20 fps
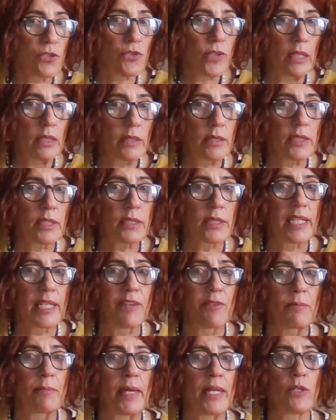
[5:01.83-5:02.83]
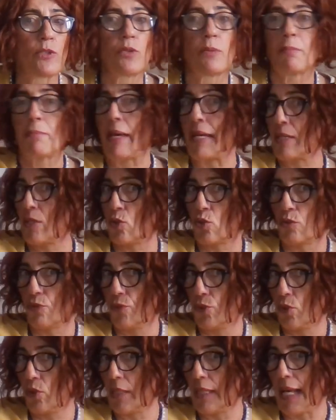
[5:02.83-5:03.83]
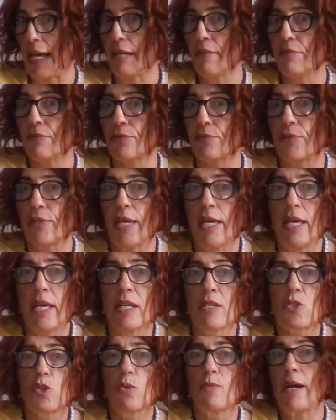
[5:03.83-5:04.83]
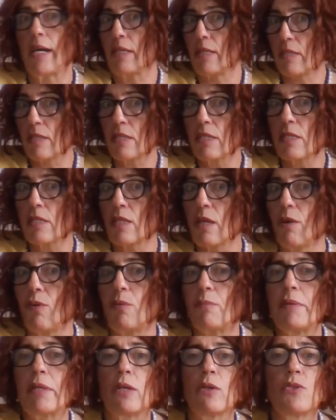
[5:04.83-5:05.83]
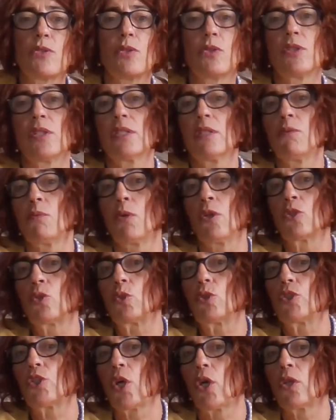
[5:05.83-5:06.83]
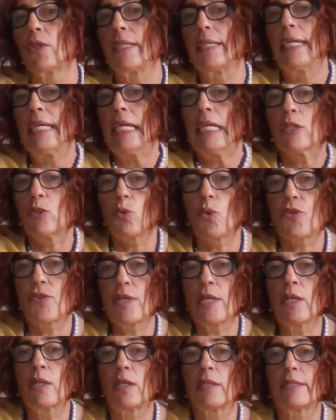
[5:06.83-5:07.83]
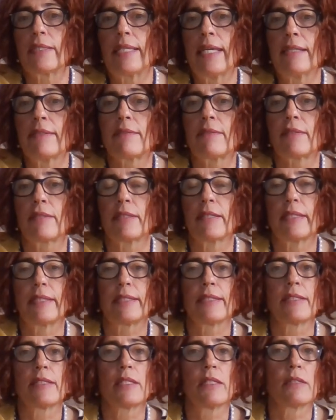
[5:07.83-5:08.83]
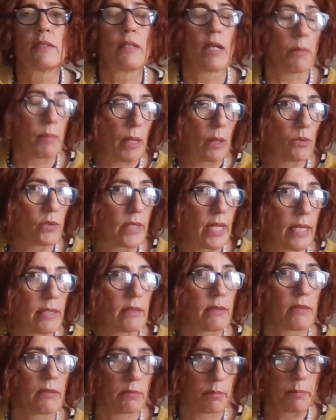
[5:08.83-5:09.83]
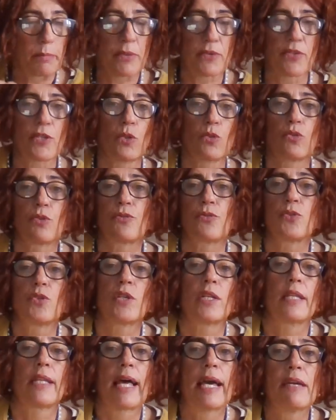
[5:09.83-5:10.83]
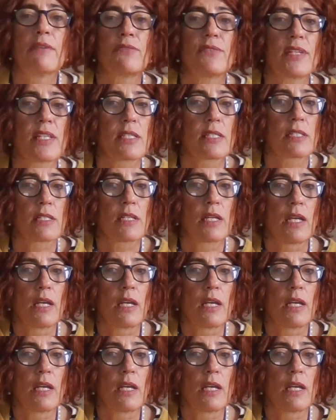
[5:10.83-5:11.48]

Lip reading: transits have made you mess of your life. So why is it so? Because you didn't want to think that about that period of your life as